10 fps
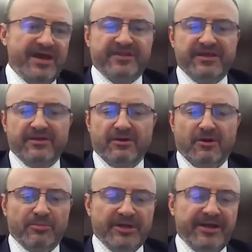have the
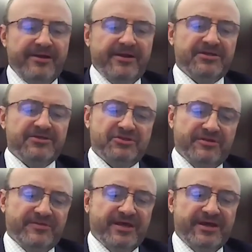urban areas,
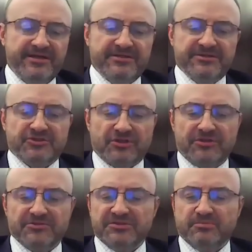the Huntington,
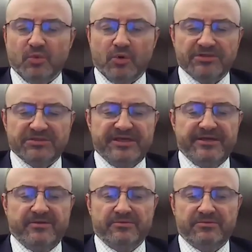Charleston,
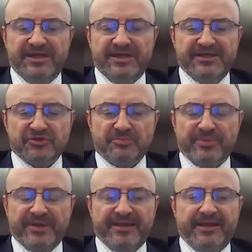Morgantown, the
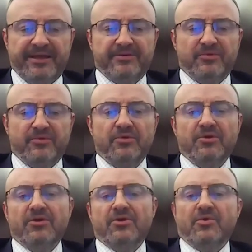Eastern
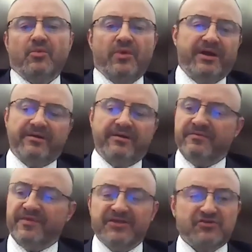Panhandle,
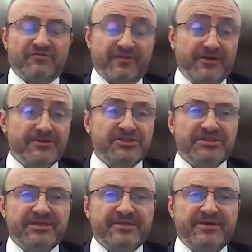where things are
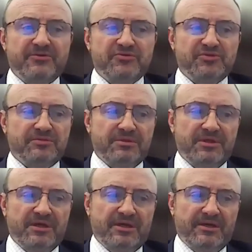flourishing in those
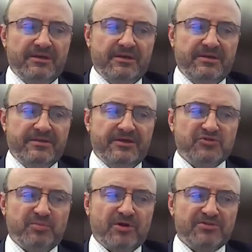
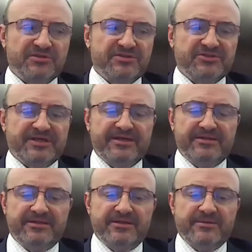parts of the
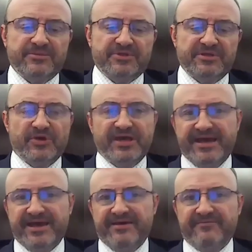state. But then we
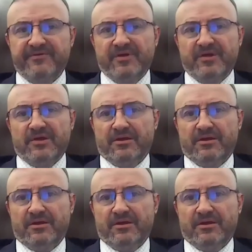have